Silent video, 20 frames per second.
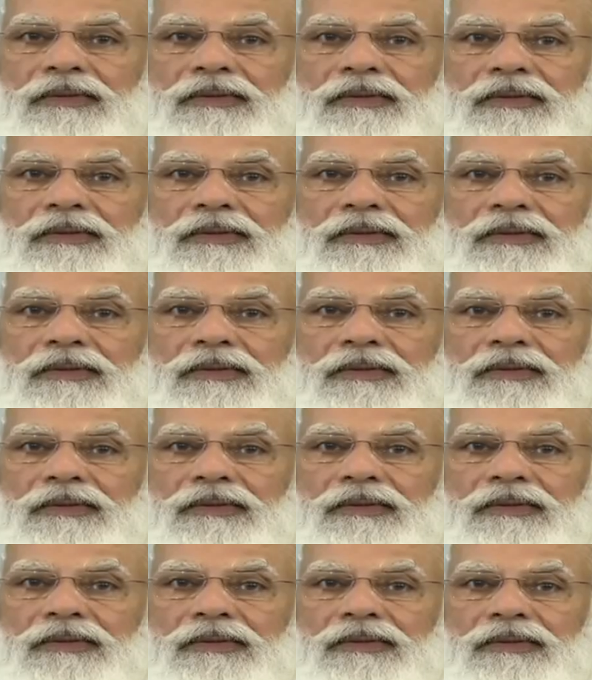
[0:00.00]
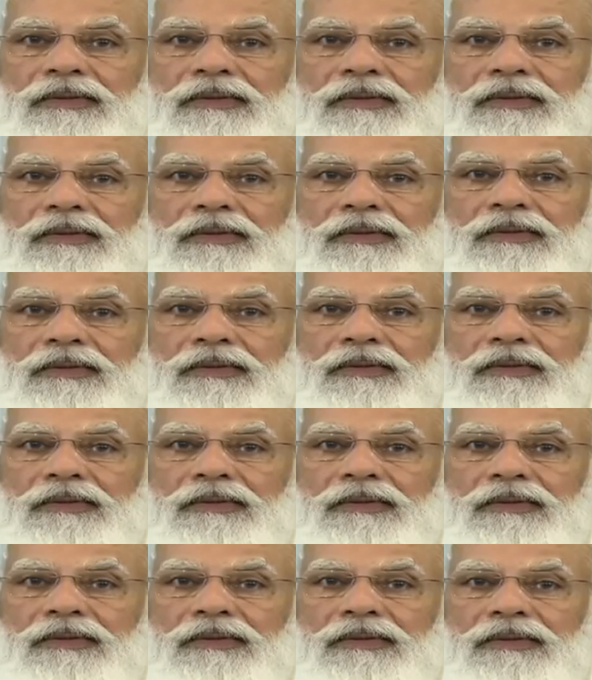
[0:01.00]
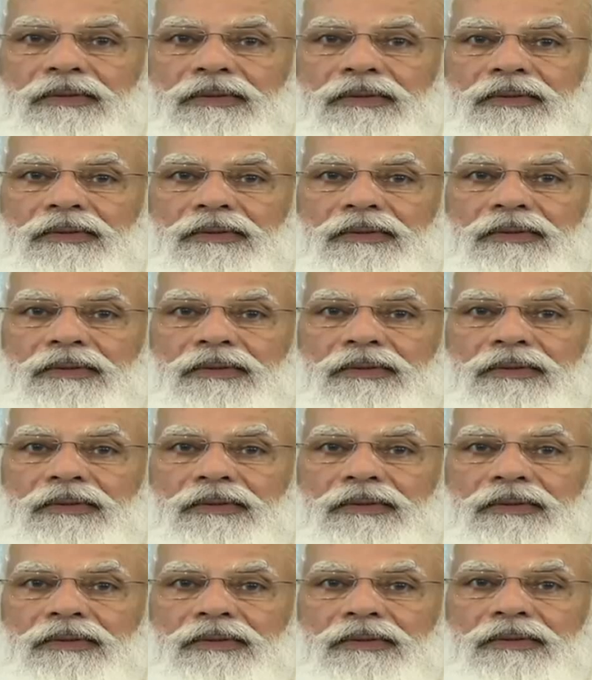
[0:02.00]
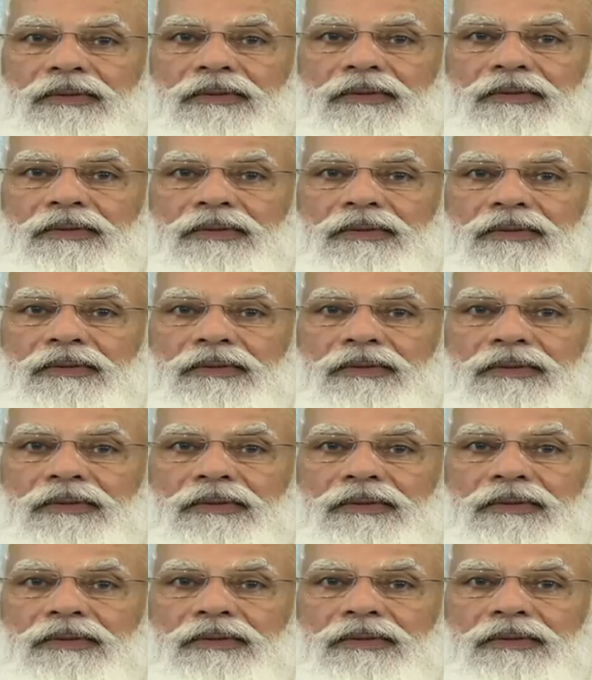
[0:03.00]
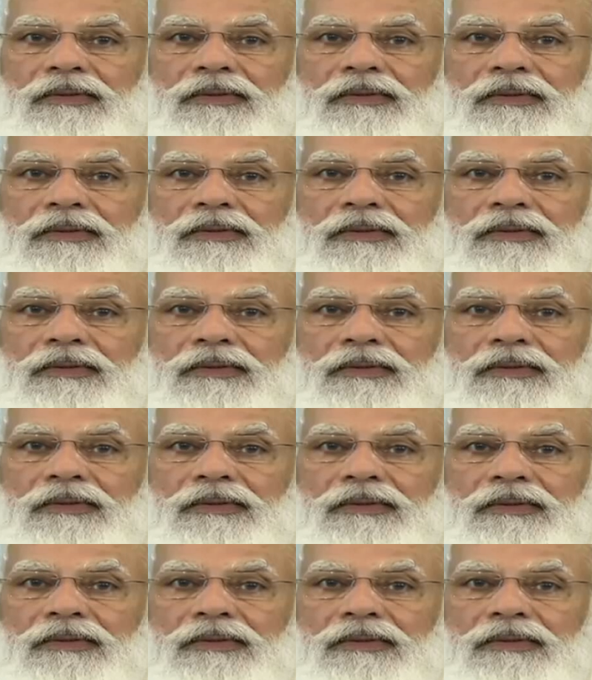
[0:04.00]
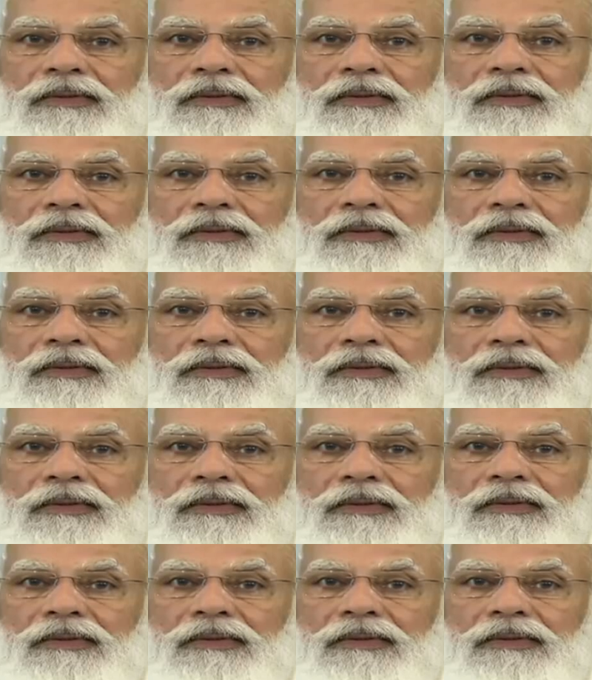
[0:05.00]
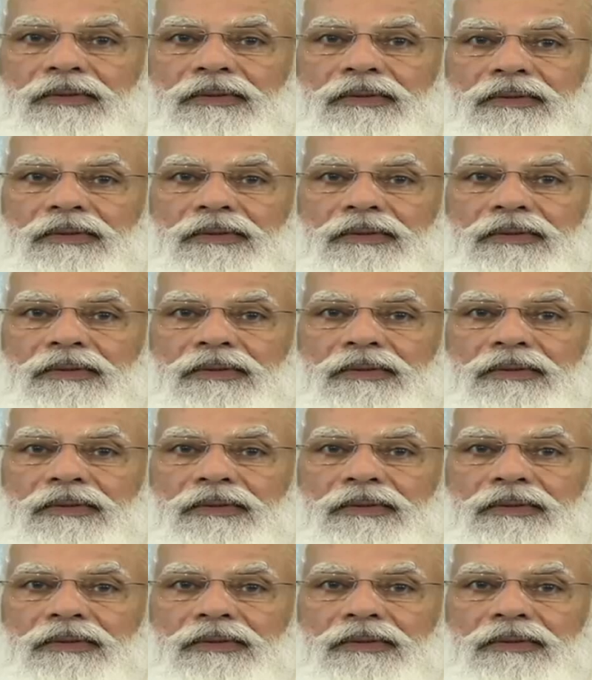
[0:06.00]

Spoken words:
(not speaking)